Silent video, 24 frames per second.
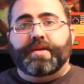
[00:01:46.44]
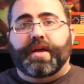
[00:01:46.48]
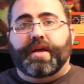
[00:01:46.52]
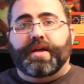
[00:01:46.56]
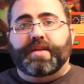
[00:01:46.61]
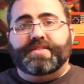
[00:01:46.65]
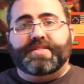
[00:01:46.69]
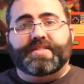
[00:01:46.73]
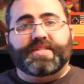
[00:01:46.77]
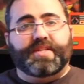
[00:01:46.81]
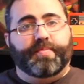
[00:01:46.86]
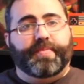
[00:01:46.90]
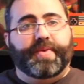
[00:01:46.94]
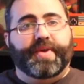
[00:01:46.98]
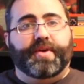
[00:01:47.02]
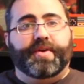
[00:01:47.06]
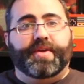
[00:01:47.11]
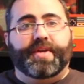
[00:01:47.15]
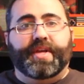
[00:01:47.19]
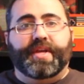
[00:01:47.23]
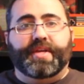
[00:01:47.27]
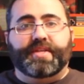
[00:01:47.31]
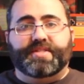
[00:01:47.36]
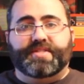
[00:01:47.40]
uh,
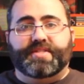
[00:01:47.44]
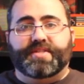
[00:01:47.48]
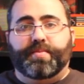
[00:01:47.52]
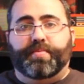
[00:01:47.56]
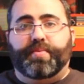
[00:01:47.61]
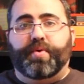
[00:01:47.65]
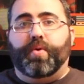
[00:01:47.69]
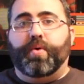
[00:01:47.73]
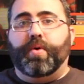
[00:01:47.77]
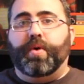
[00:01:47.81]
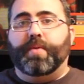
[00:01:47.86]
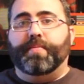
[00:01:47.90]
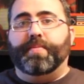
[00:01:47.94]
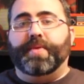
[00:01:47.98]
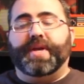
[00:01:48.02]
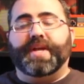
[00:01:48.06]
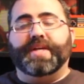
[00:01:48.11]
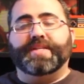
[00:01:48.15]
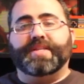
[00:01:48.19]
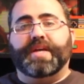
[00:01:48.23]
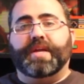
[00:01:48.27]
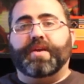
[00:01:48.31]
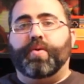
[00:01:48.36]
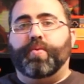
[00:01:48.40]
stability and support
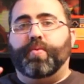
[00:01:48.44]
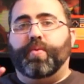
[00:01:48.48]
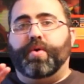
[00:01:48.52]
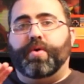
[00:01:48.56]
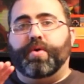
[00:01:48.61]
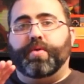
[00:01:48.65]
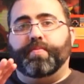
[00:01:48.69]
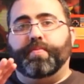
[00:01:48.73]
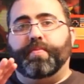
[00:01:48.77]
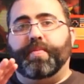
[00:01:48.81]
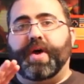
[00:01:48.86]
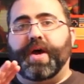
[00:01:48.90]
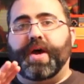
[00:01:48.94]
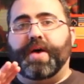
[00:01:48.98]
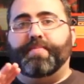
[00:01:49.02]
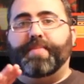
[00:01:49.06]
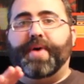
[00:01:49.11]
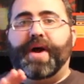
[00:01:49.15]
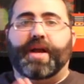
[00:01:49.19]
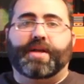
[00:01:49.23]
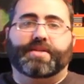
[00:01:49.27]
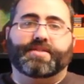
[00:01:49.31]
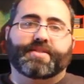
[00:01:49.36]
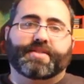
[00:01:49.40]
because I don't want my
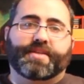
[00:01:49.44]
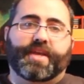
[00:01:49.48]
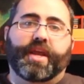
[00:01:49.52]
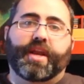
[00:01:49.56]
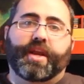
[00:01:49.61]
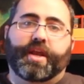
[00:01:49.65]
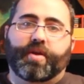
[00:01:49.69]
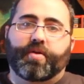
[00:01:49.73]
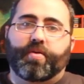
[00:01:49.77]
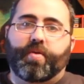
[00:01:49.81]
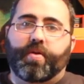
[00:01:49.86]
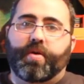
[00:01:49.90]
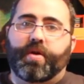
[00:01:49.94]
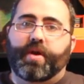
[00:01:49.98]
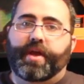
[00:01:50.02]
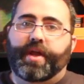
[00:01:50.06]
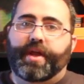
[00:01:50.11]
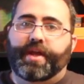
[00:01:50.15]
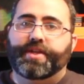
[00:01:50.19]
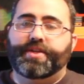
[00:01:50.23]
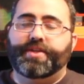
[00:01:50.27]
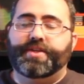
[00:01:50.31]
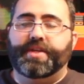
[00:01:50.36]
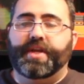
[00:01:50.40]
boxes getting
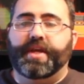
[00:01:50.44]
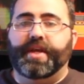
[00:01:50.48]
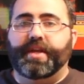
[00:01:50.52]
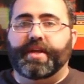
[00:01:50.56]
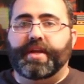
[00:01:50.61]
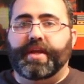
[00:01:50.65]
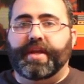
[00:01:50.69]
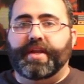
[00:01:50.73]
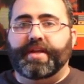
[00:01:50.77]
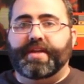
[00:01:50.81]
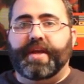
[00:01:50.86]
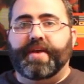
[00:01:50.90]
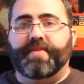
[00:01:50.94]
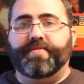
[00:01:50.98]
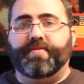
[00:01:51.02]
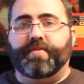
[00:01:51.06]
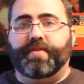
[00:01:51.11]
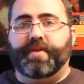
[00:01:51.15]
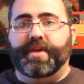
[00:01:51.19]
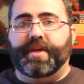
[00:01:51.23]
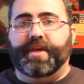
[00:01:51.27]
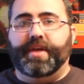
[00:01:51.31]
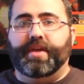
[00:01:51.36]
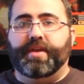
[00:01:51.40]
crushed. And it
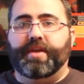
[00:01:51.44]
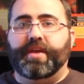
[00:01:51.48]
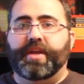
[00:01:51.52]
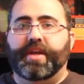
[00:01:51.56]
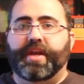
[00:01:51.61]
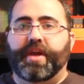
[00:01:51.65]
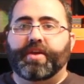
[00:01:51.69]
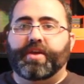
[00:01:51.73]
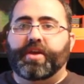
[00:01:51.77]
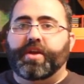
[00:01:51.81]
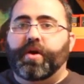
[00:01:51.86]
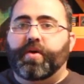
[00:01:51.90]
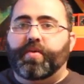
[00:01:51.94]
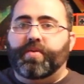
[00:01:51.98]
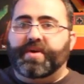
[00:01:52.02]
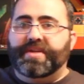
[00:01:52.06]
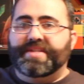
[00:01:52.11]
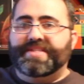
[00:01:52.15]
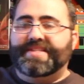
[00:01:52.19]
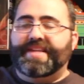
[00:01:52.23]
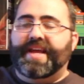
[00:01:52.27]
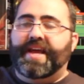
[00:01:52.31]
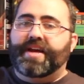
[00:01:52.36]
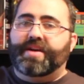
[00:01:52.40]
definitely, you know, you don't want
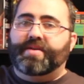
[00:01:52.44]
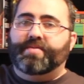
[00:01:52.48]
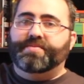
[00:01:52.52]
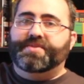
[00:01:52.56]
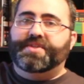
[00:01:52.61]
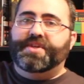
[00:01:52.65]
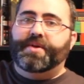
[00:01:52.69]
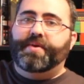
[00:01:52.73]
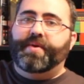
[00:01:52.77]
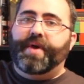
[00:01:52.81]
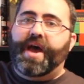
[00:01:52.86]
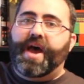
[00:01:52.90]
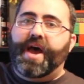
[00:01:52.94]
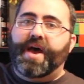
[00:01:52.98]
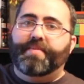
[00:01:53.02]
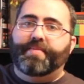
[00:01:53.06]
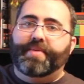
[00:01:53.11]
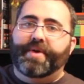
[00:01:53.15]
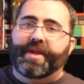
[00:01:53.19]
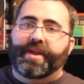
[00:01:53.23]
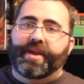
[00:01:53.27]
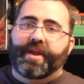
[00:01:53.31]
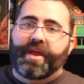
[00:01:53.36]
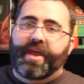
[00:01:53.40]
to stack them too high,
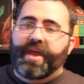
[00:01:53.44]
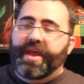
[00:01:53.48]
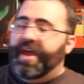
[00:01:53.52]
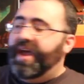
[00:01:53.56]
but